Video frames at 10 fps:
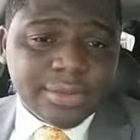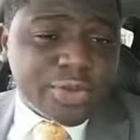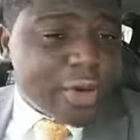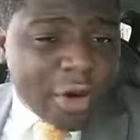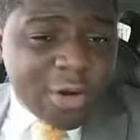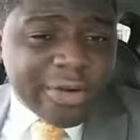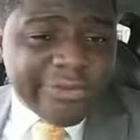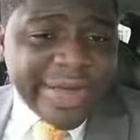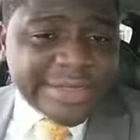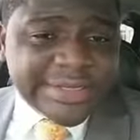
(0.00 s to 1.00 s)
to all
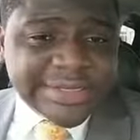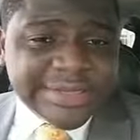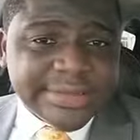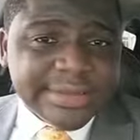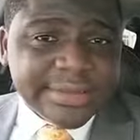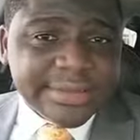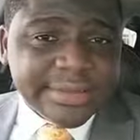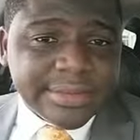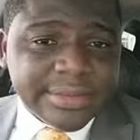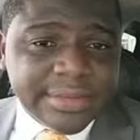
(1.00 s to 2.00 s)
of us.
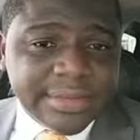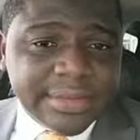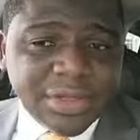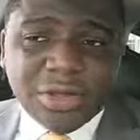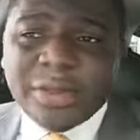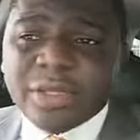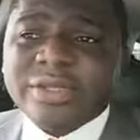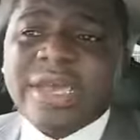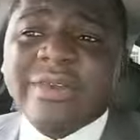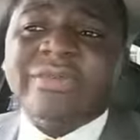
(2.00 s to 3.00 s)
You may
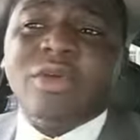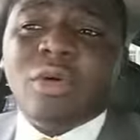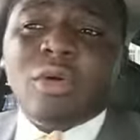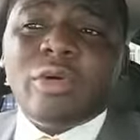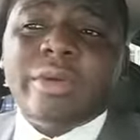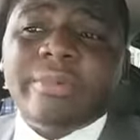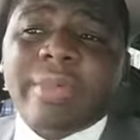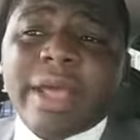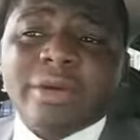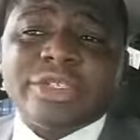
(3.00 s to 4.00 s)
not have your own
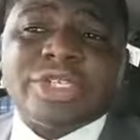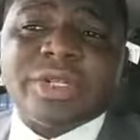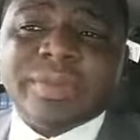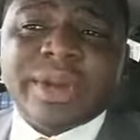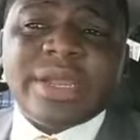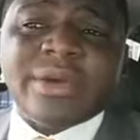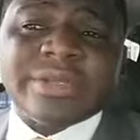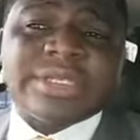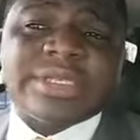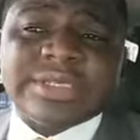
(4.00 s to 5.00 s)
biological brother or
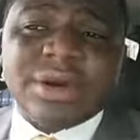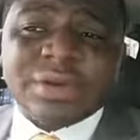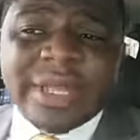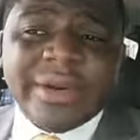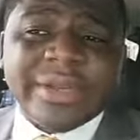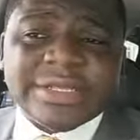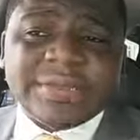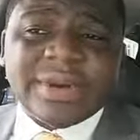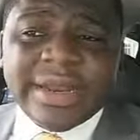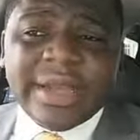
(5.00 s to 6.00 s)
sister or direct
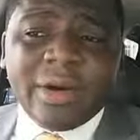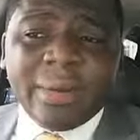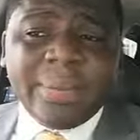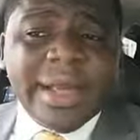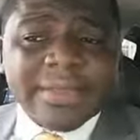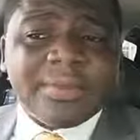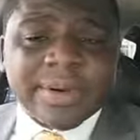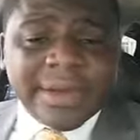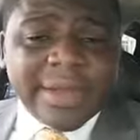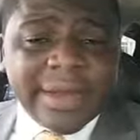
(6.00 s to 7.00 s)
brother or blood
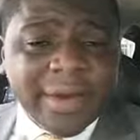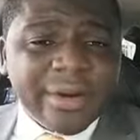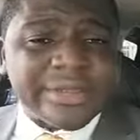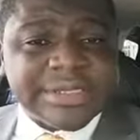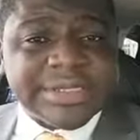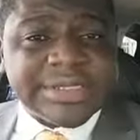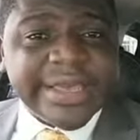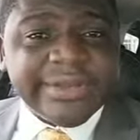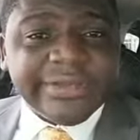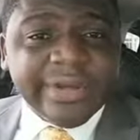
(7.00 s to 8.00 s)
brother or sister
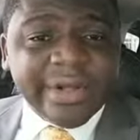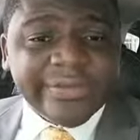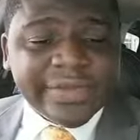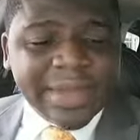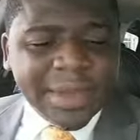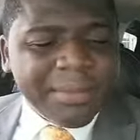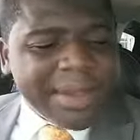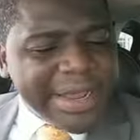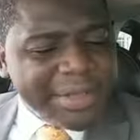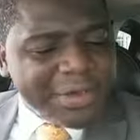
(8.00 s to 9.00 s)
involved.
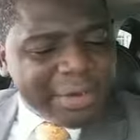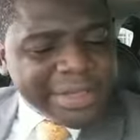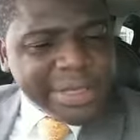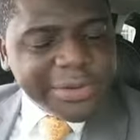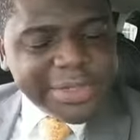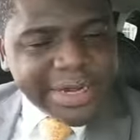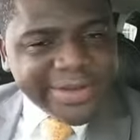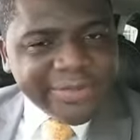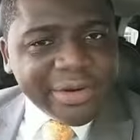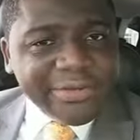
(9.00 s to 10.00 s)
But are you okay with the
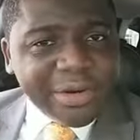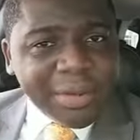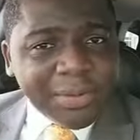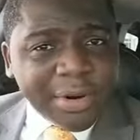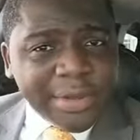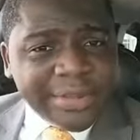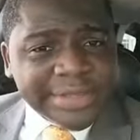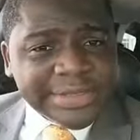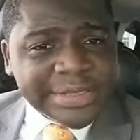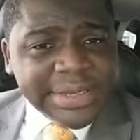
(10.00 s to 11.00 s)
level of
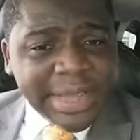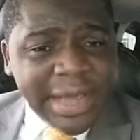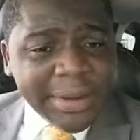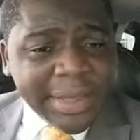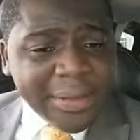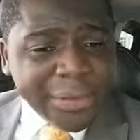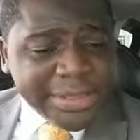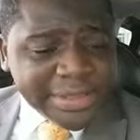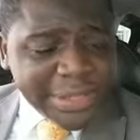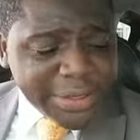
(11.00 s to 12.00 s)
unemployment
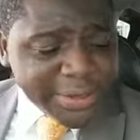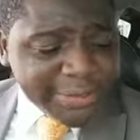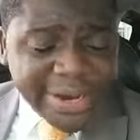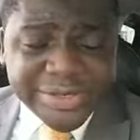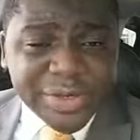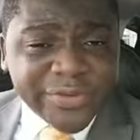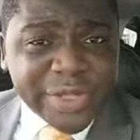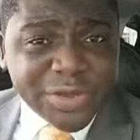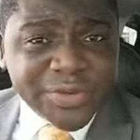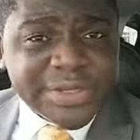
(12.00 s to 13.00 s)
within the ranks of
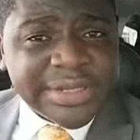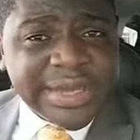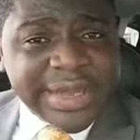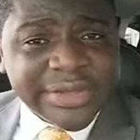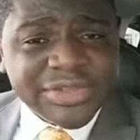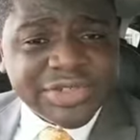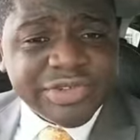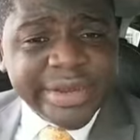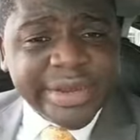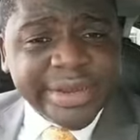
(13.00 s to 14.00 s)
the youth in the country?